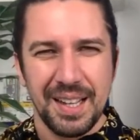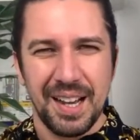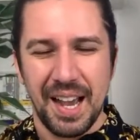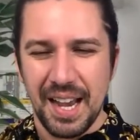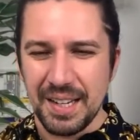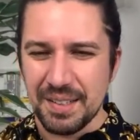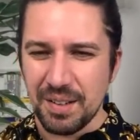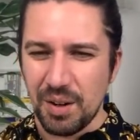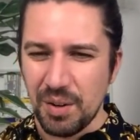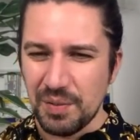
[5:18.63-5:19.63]
ahead
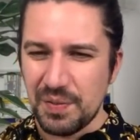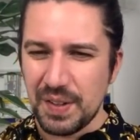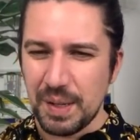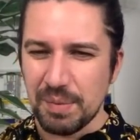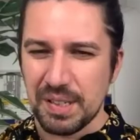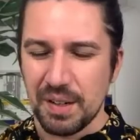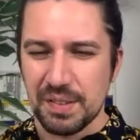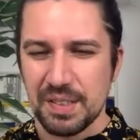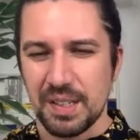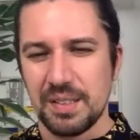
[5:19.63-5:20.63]
of himself.
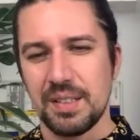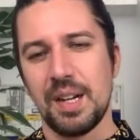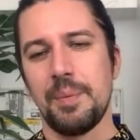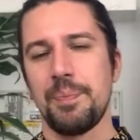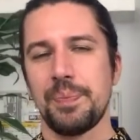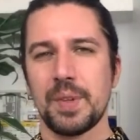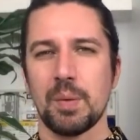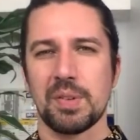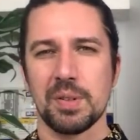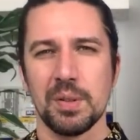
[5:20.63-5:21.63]
So
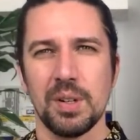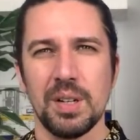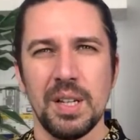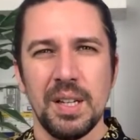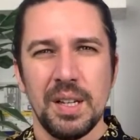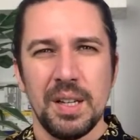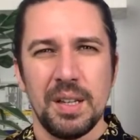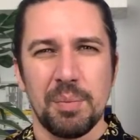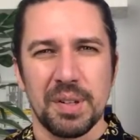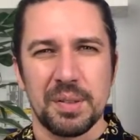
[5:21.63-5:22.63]
I'm sure
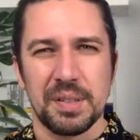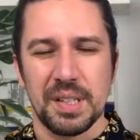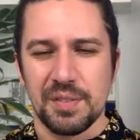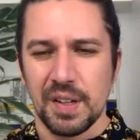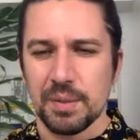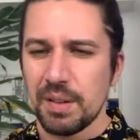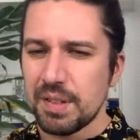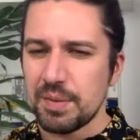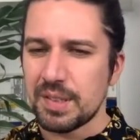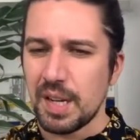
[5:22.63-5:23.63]
the Bristol City fans will have
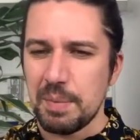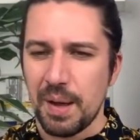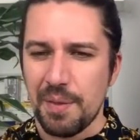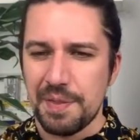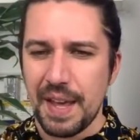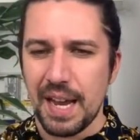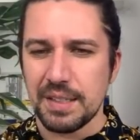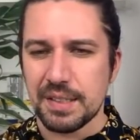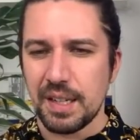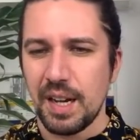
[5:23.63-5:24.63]
something to say about
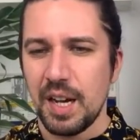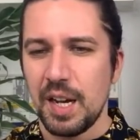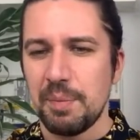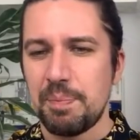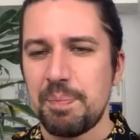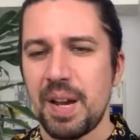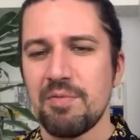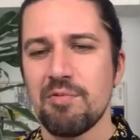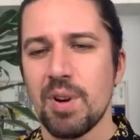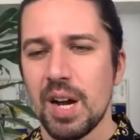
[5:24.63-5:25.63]
that.
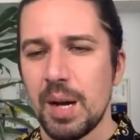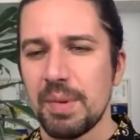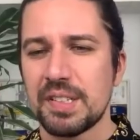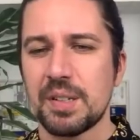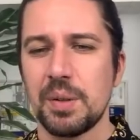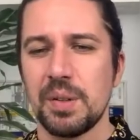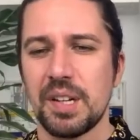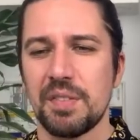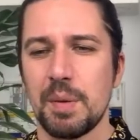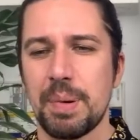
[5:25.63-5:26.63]
Ben Rama scores
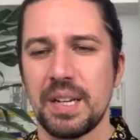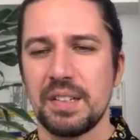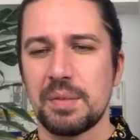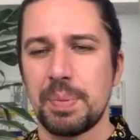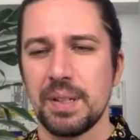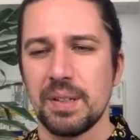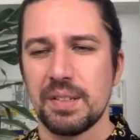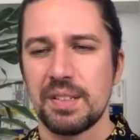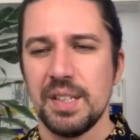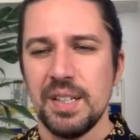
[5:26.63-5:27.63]
after Bentley
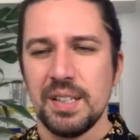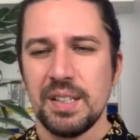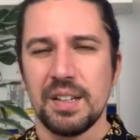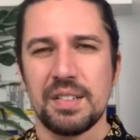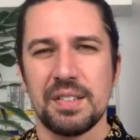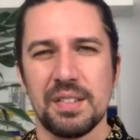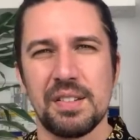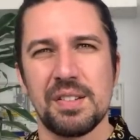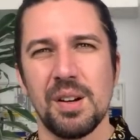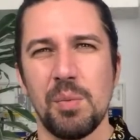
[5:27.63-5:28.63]
spills Jensen's
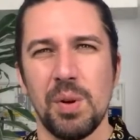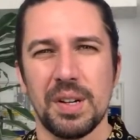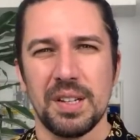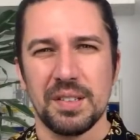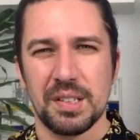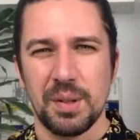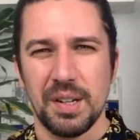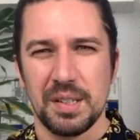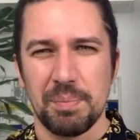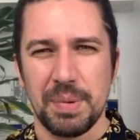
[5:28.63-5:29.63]
shot. Watkins
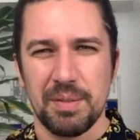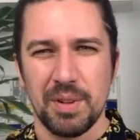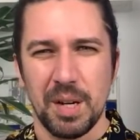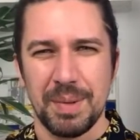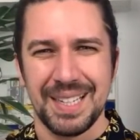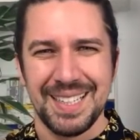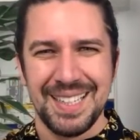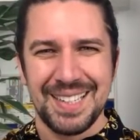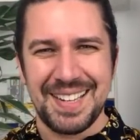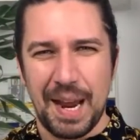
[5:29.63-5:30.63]
squares it. Ben Rama
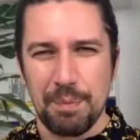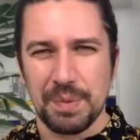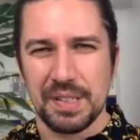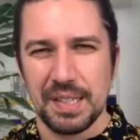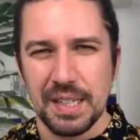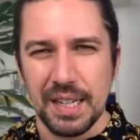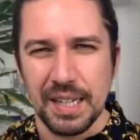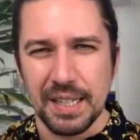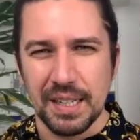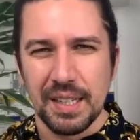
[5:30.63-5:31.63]
taps it
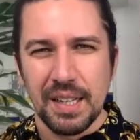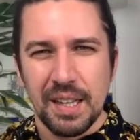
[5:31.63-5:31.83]
in.